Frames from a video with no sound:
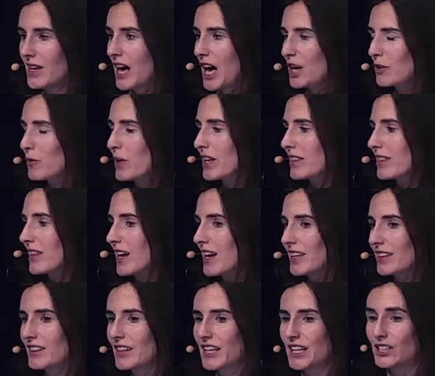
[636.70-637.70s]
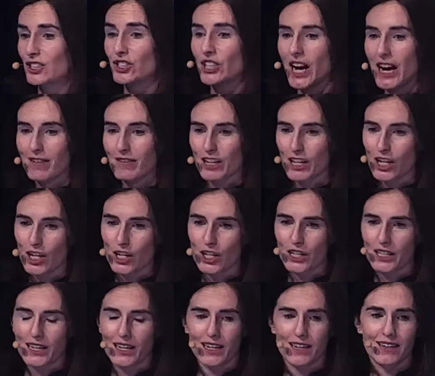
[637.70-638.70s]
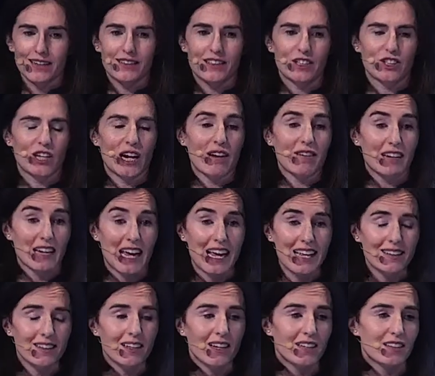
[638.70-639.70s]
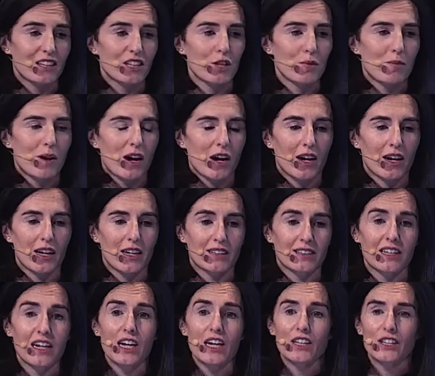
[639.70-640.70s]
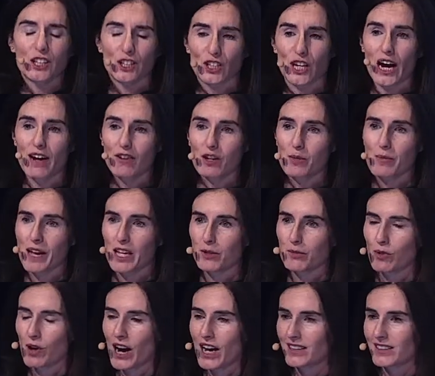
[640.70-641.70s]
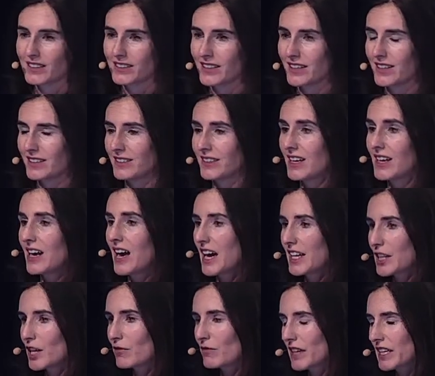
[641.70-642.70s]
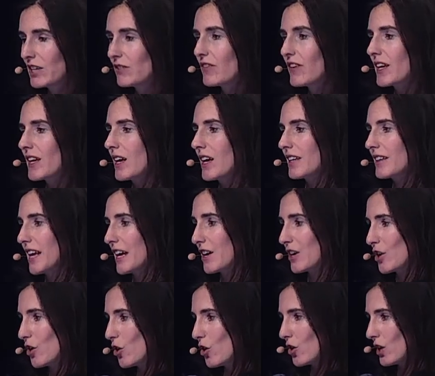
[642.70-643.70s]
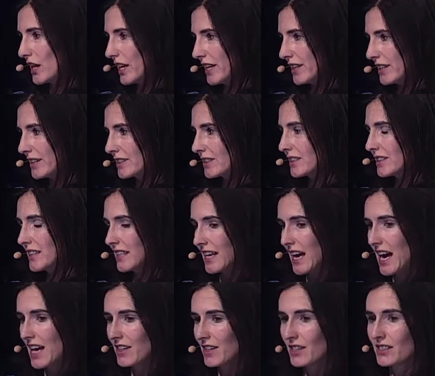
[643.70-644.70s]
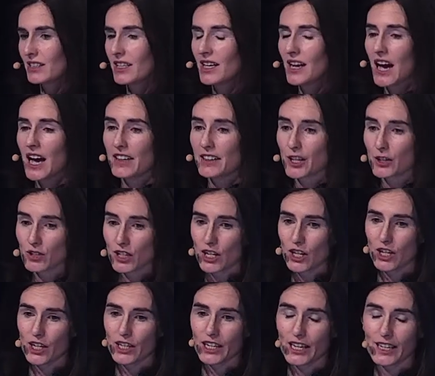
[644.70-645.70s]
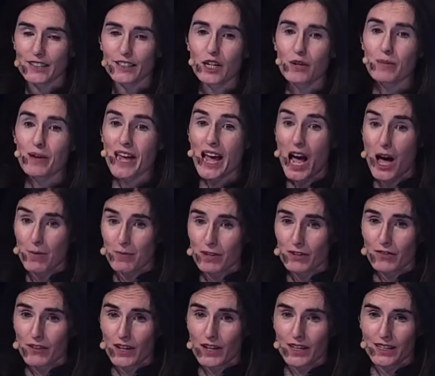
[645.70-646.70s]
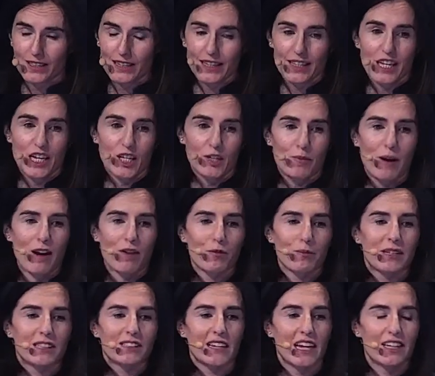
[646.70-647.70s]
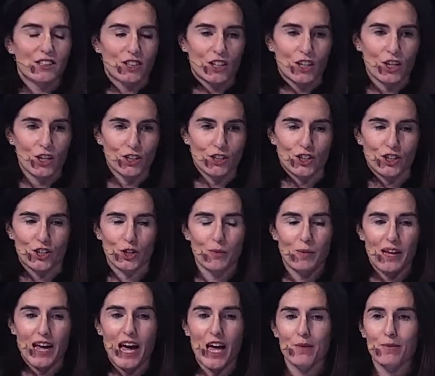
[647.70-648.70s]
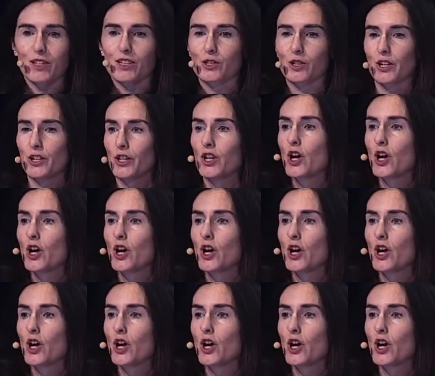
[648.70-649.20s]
And with that, they're sharing learnings, they're sharing insights in the market, they're sharing best practices, and they really feel like they are all in it together. And those learnings can be amplified, and the experimentation culture should be able to